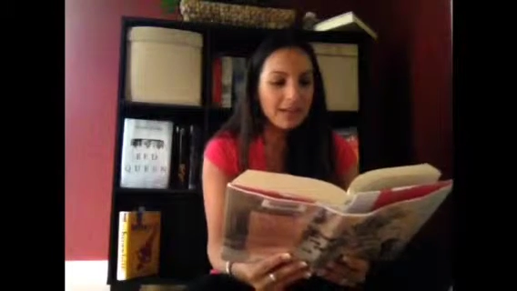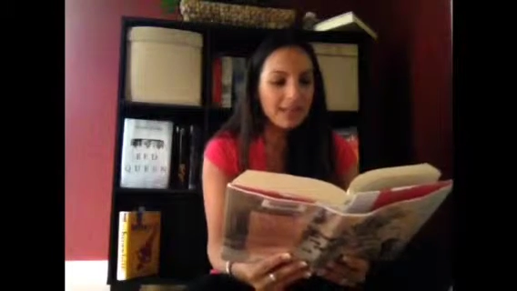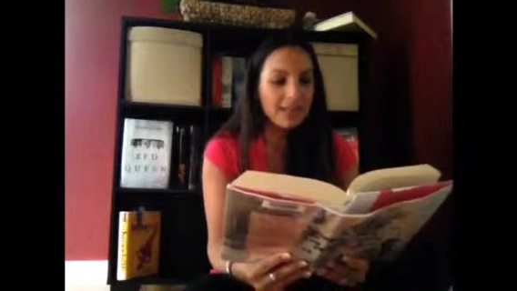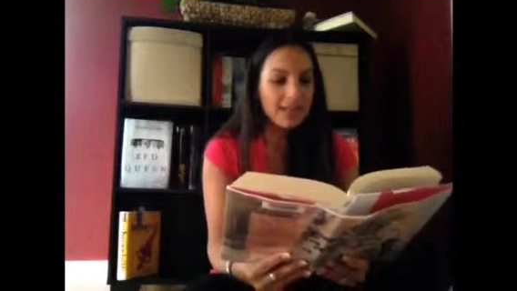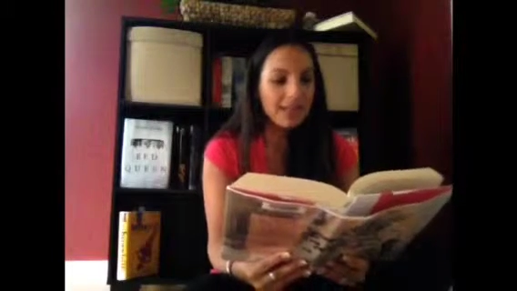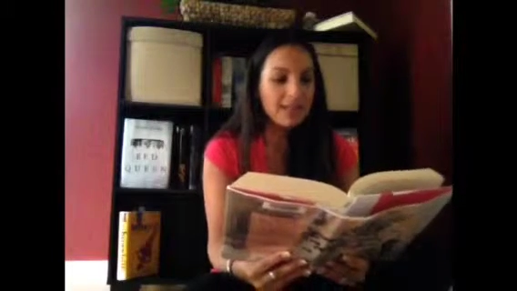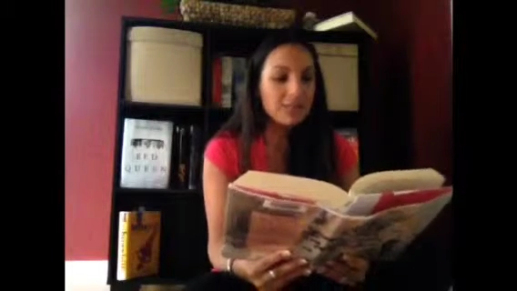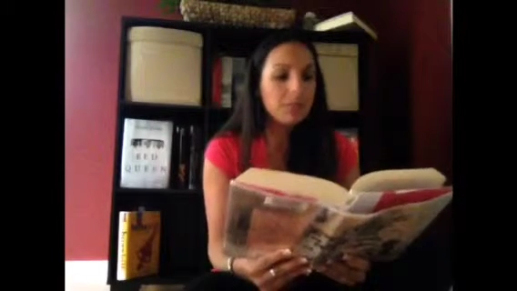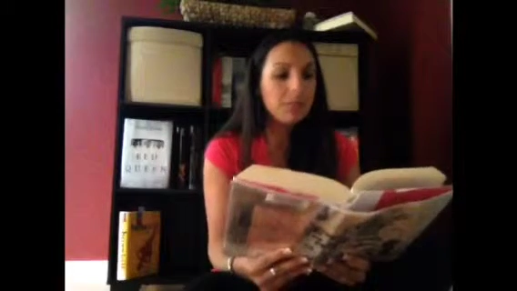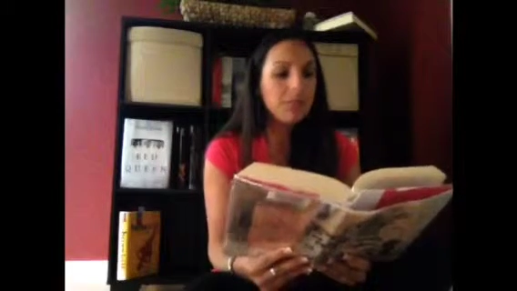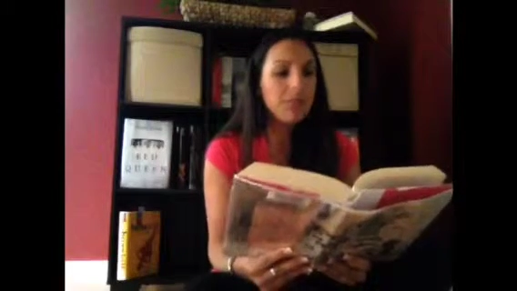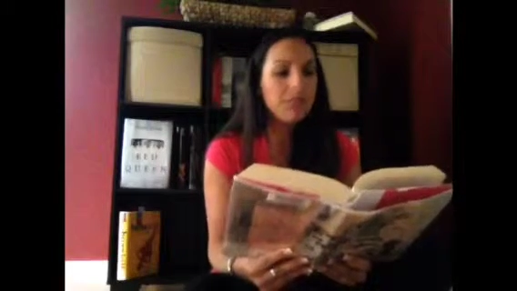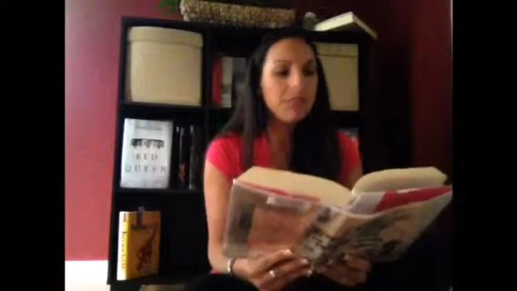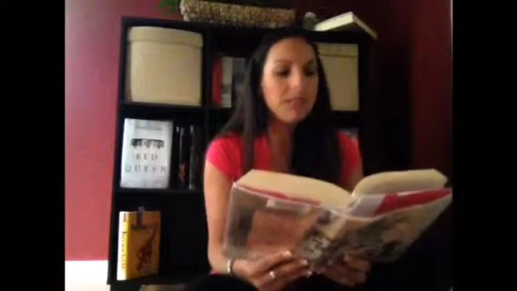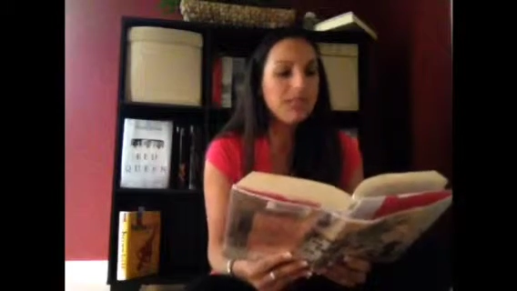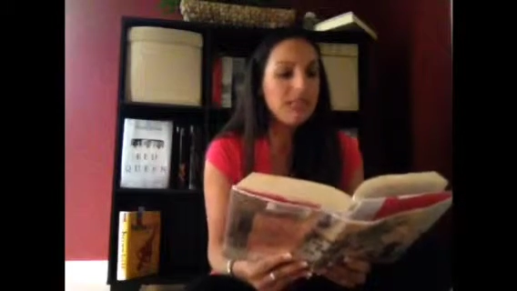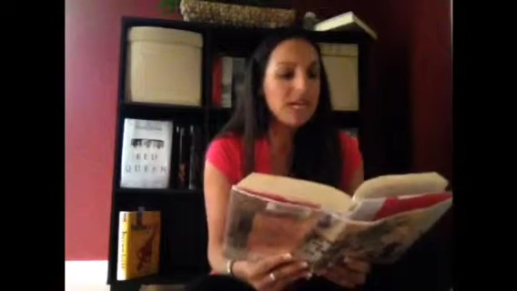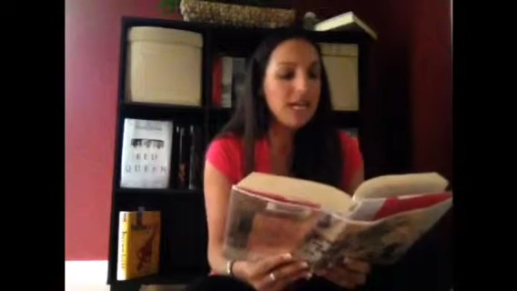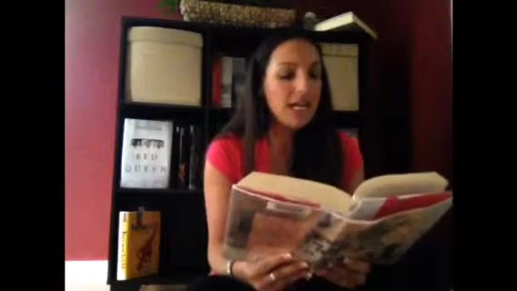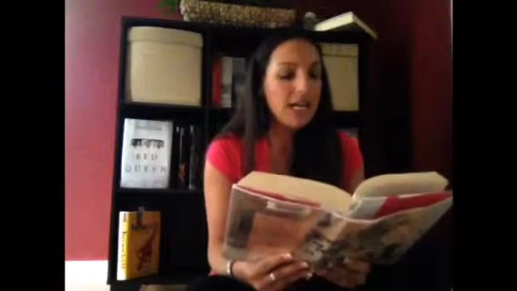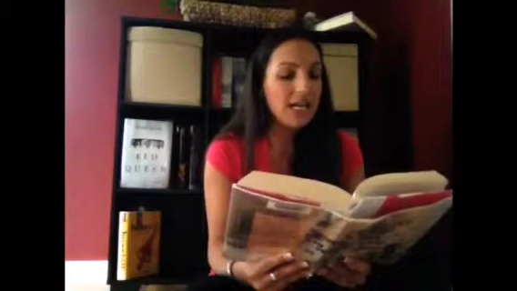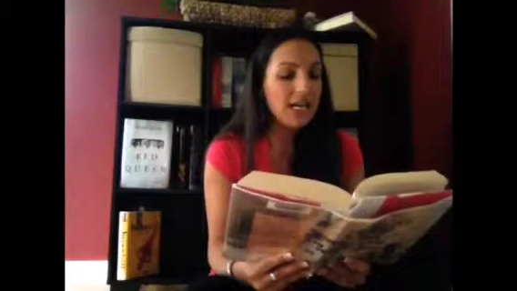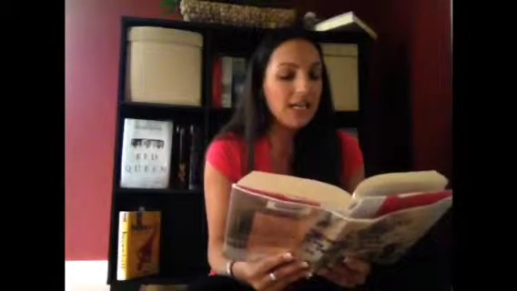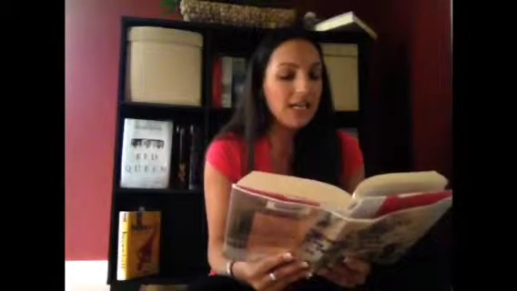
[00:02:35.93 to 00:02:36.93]
"That's what you
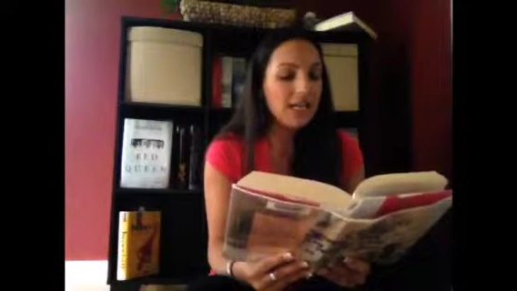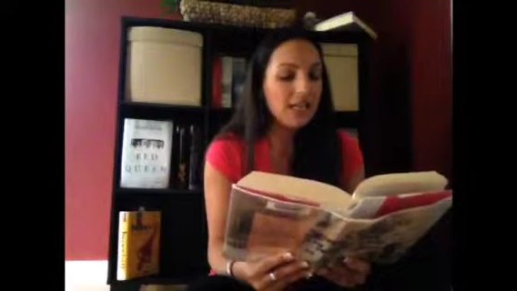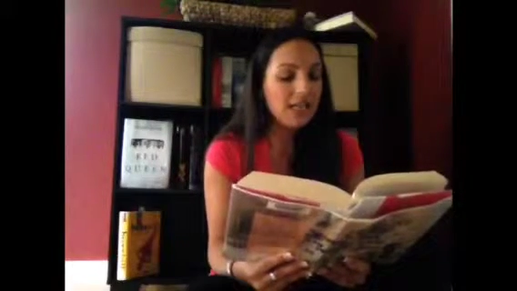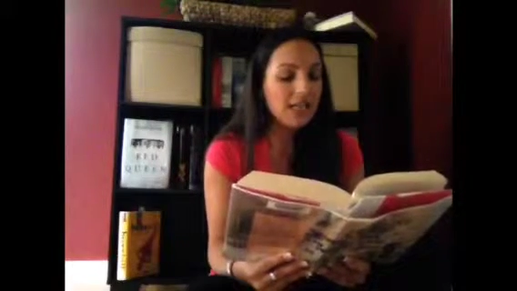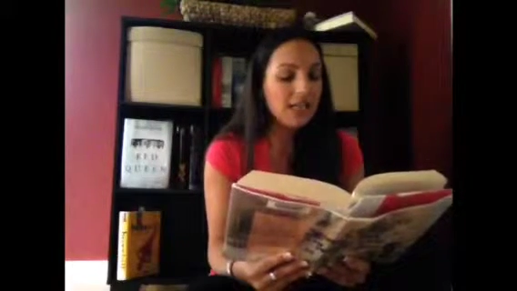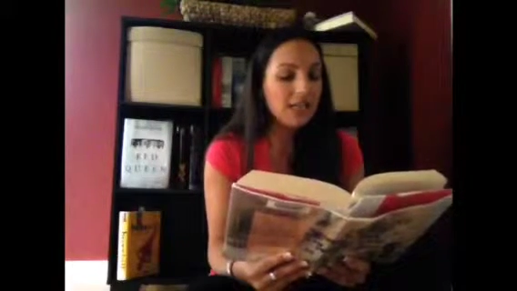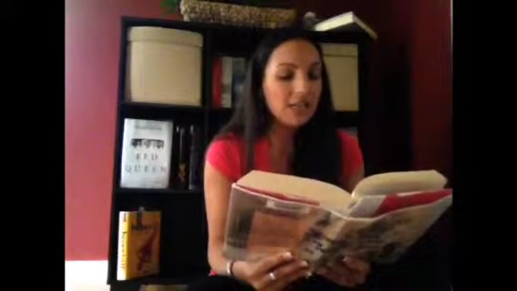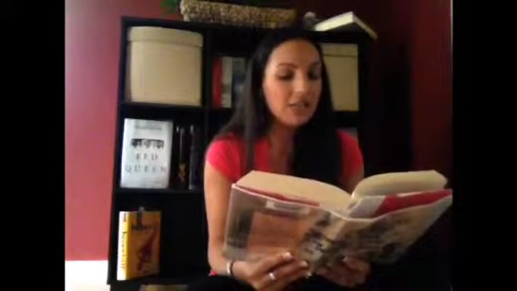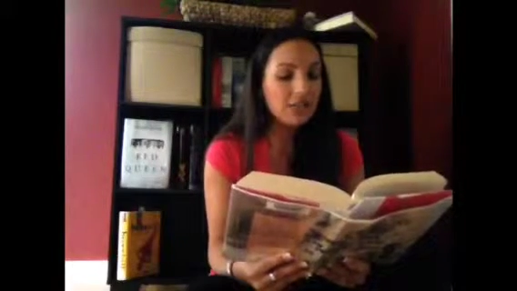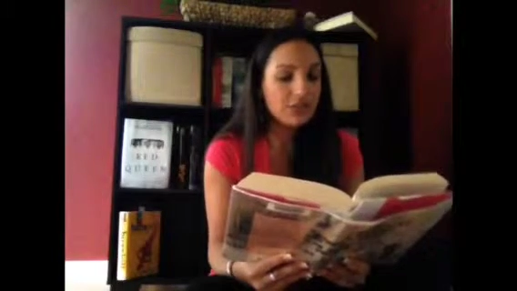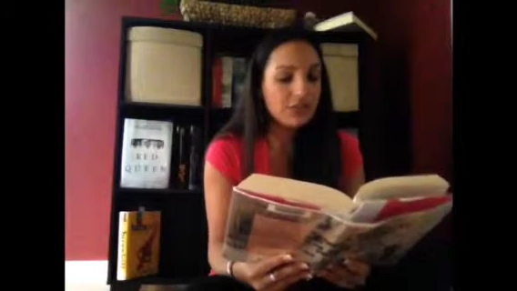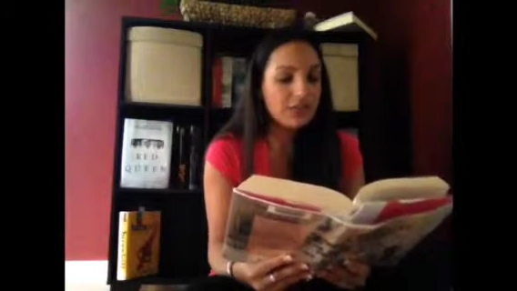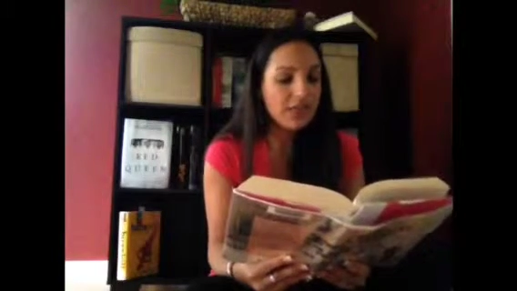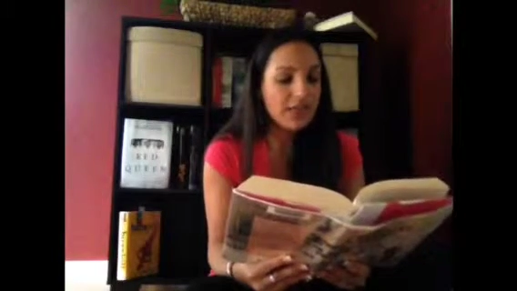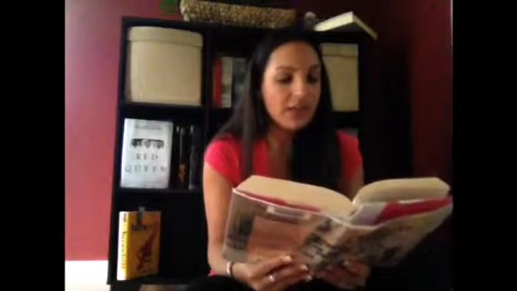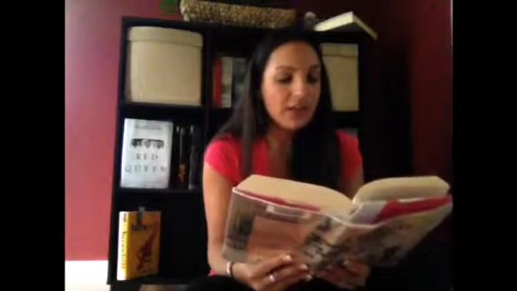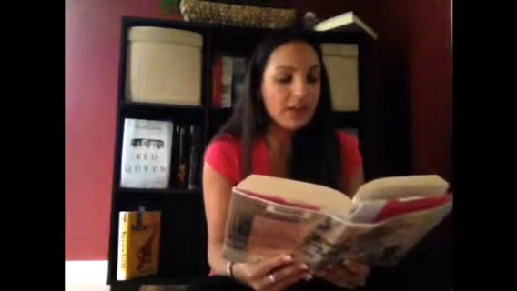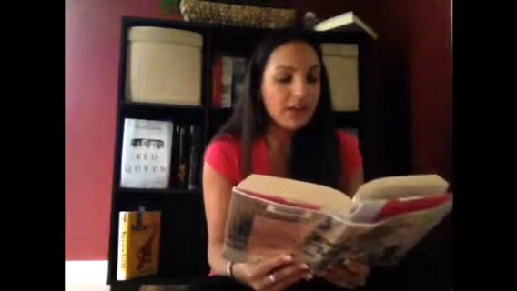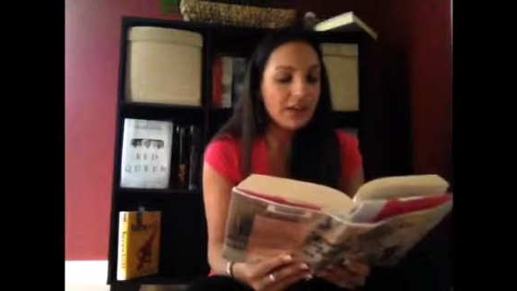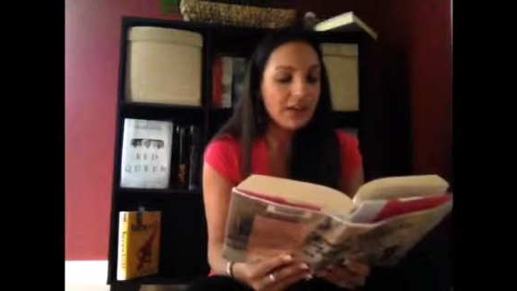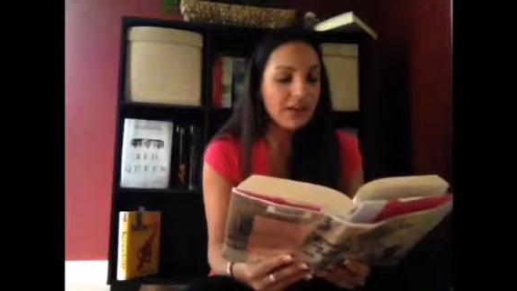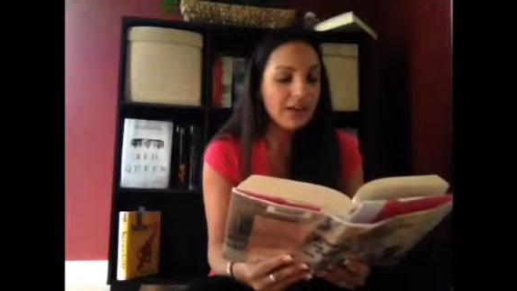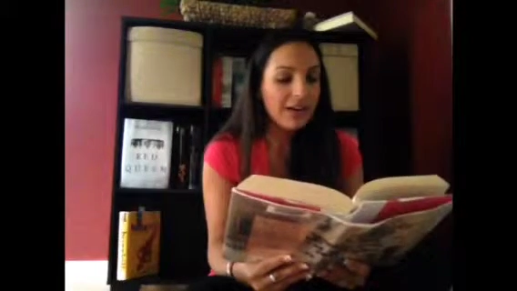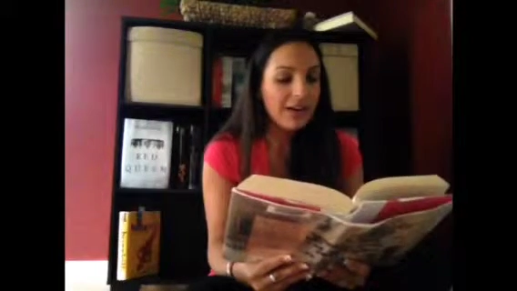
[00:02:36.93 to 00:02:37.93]
said in your
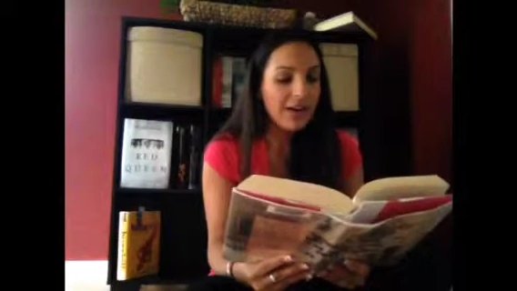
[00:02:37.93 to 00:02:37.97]
letter.